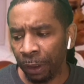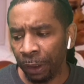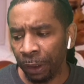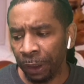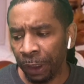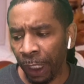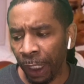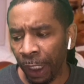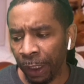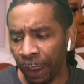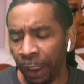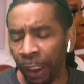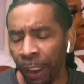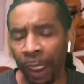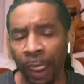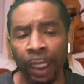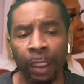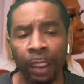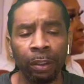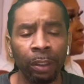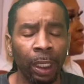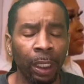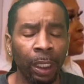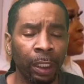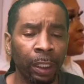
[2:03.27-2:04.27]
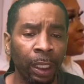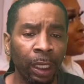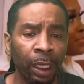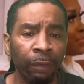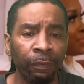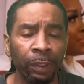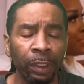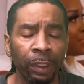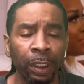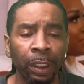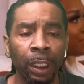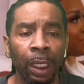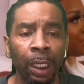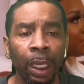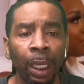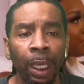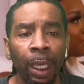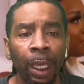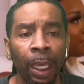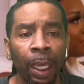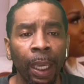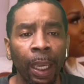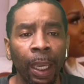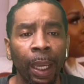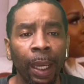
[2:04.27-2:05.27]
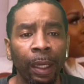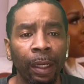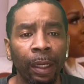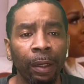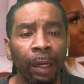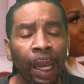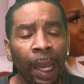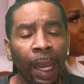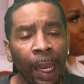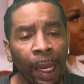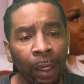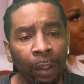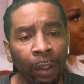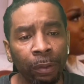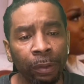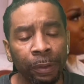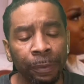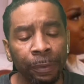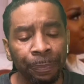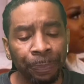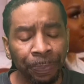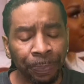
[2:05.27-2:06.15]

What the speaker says: Jackie and Heavenly at her house.